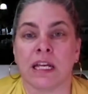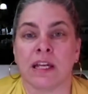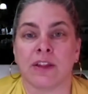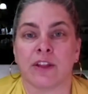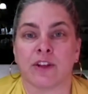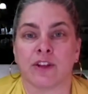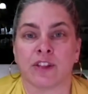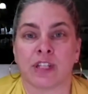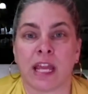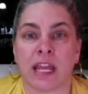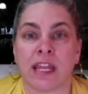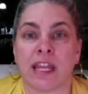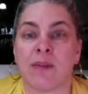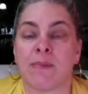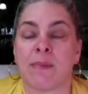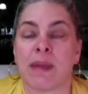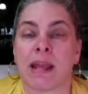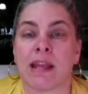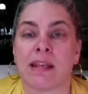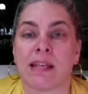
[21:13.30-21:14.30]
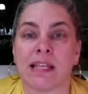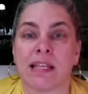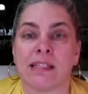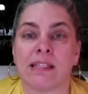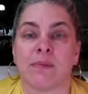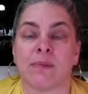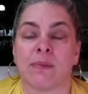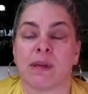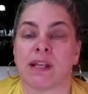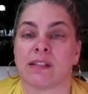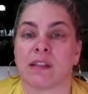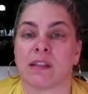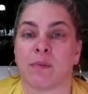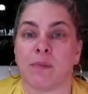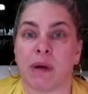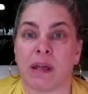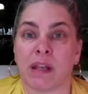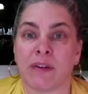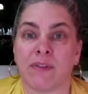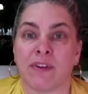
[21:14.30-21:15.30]
They're taking magnesium because the
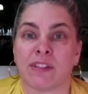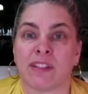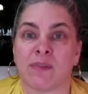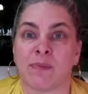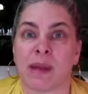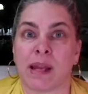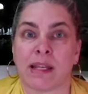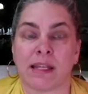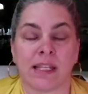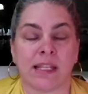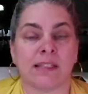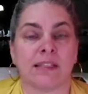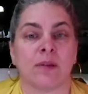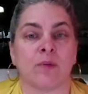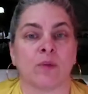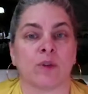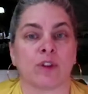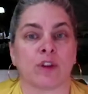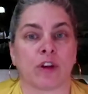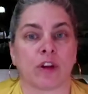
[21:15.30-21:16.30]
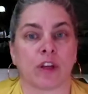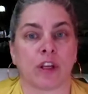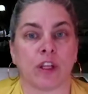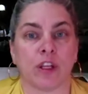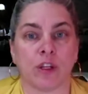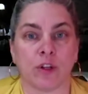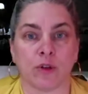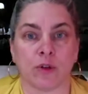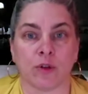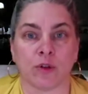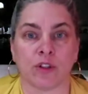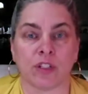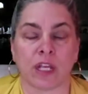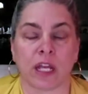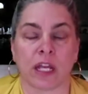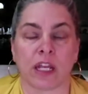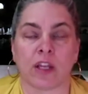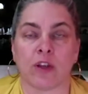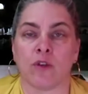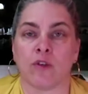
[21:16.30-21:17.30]
benefits of magnesium, which are huge,
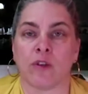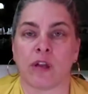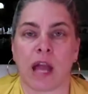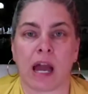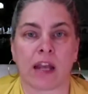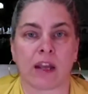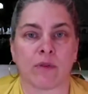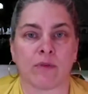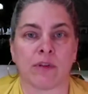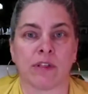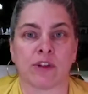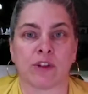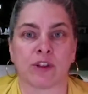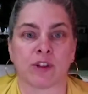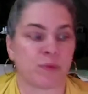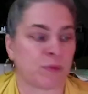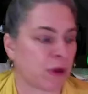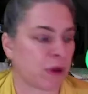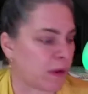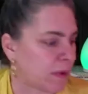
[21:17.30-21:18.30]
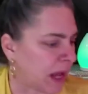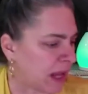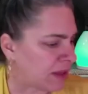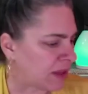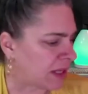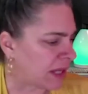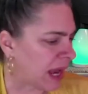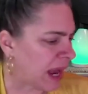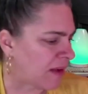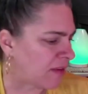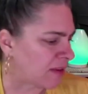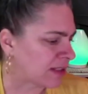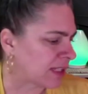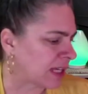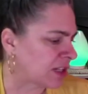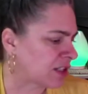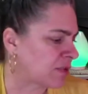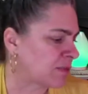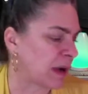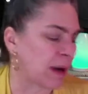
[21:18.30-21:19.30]
like you've got to research. I think I have a
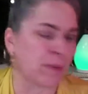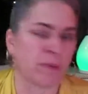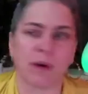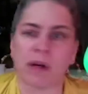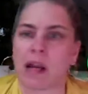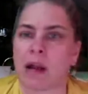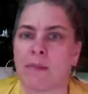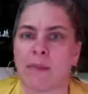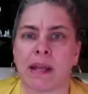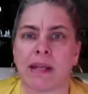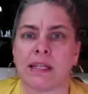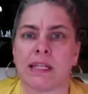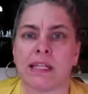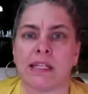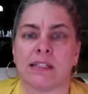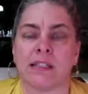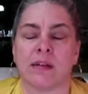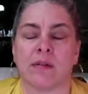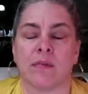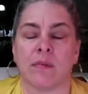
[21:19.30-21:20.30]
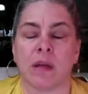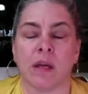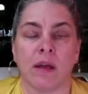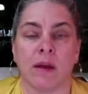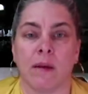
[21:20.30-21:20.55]
section in my book on magnesium.